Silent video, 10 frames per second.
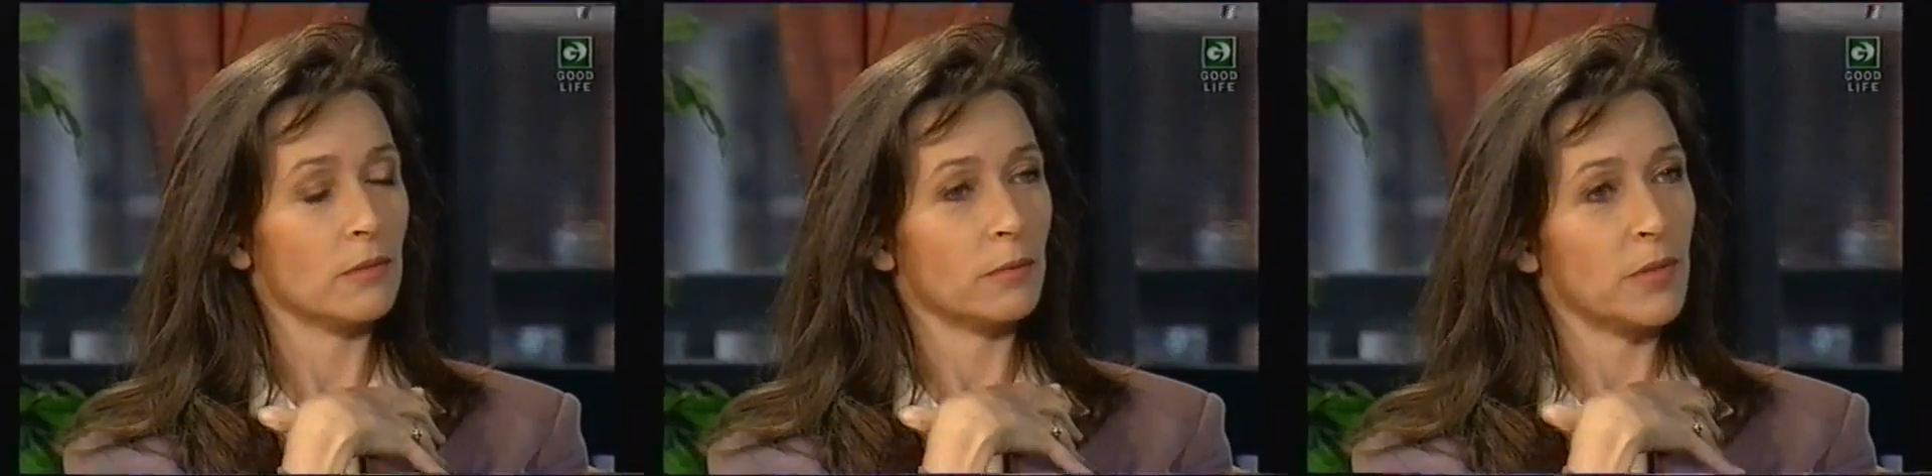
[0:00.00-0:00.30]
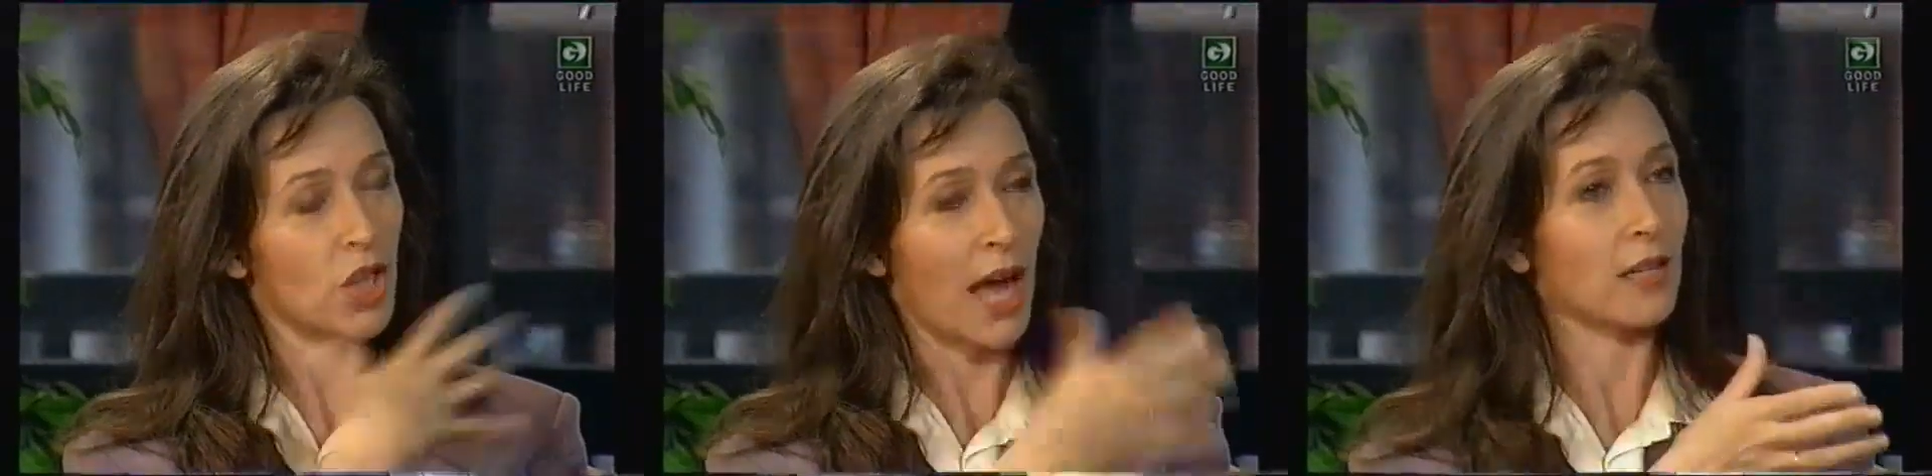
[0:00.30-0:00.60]
be
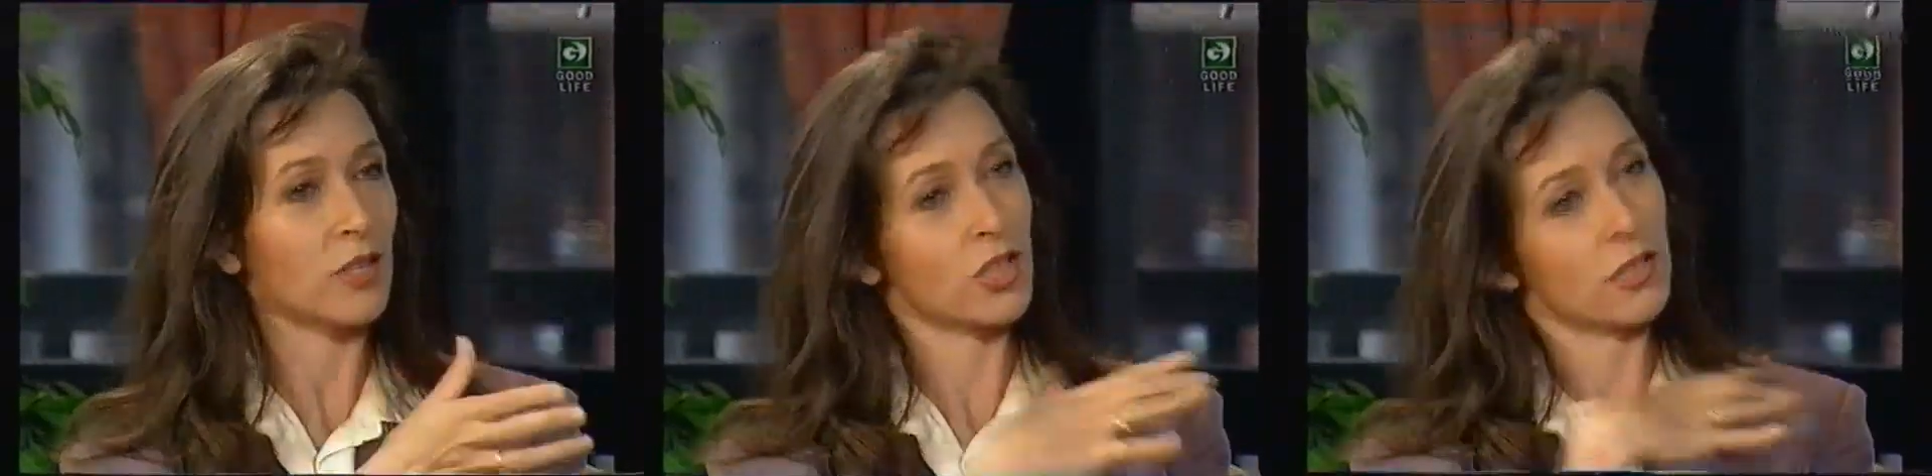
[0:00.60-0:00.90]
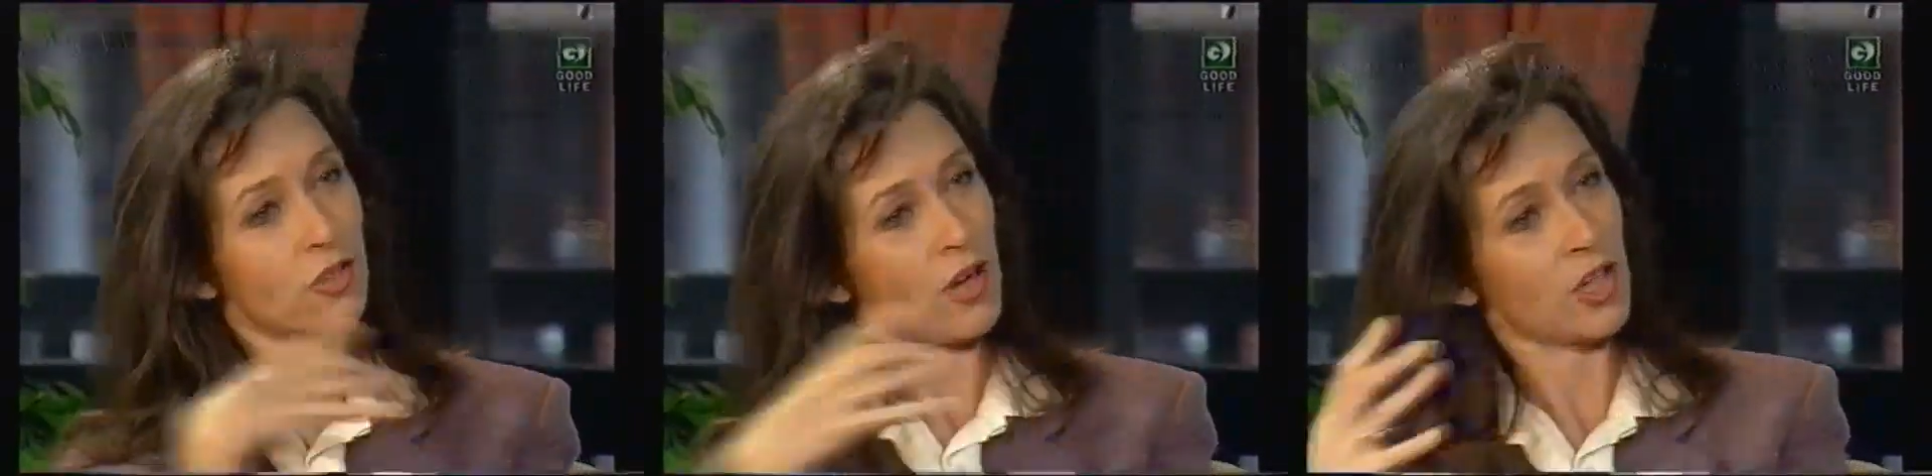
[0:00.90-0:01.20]
challenged and
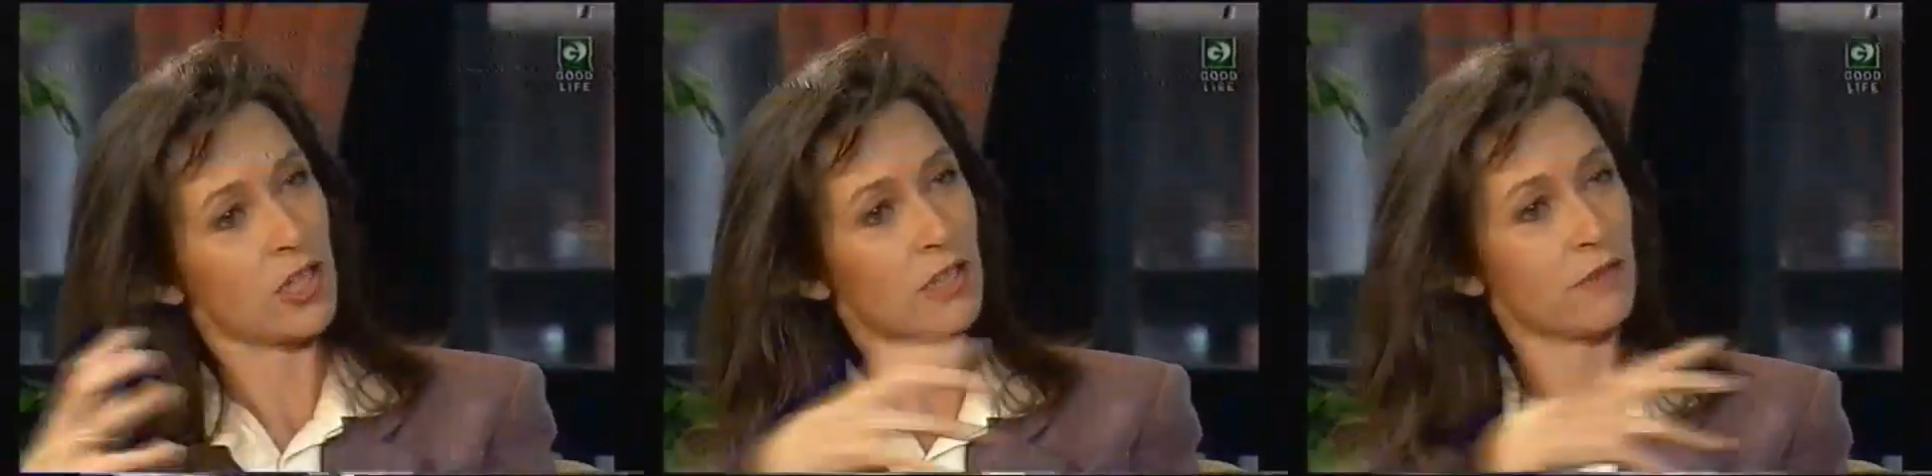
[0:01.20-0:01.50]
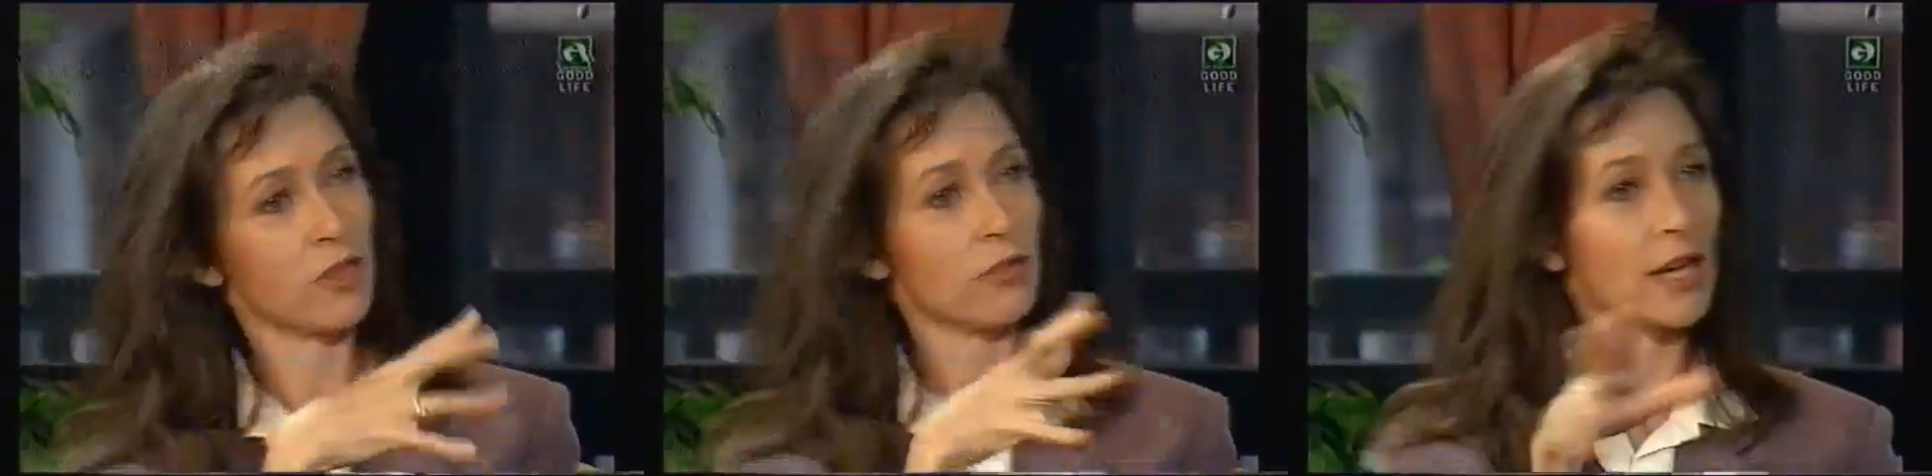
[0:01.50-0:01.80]
stretched in
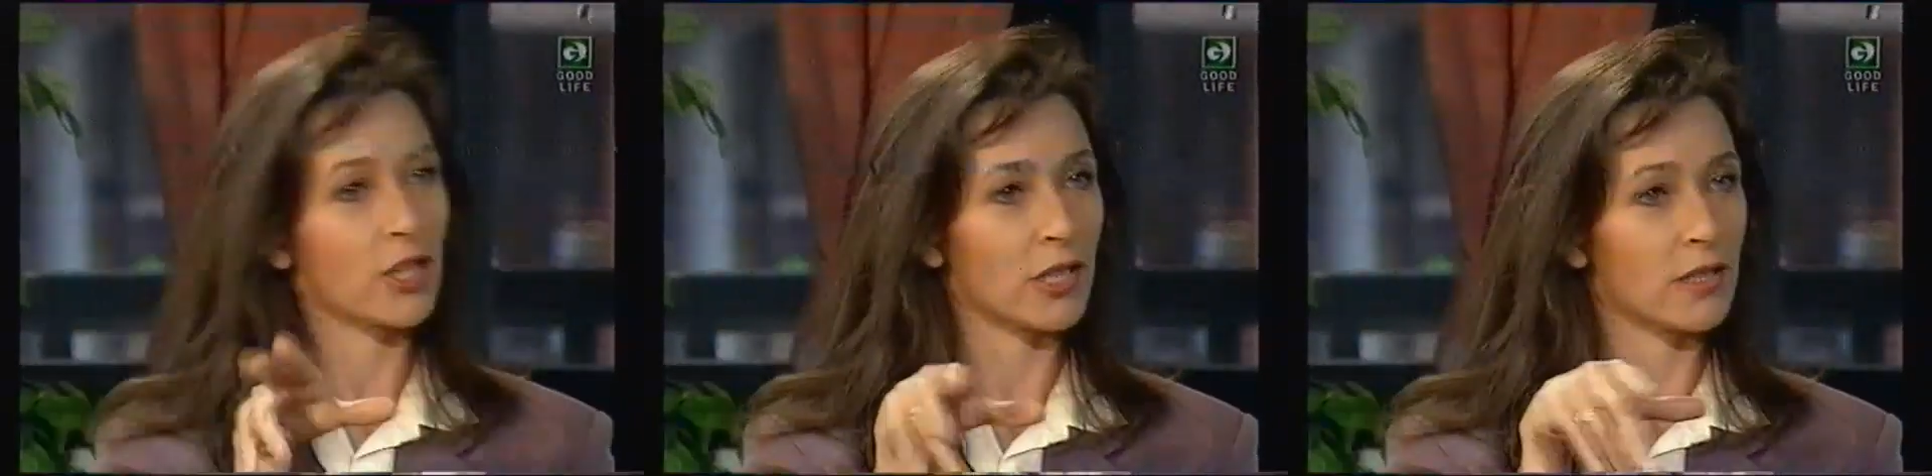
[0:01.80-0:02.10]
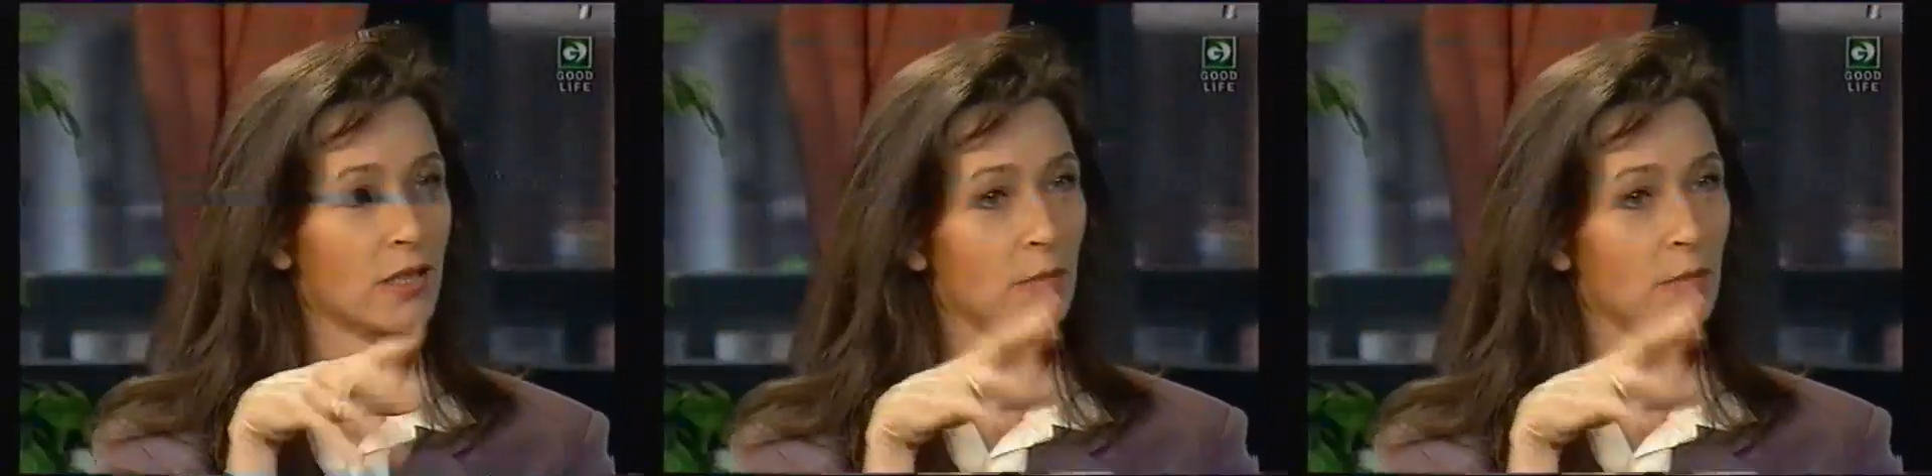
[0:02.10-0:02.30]
different directions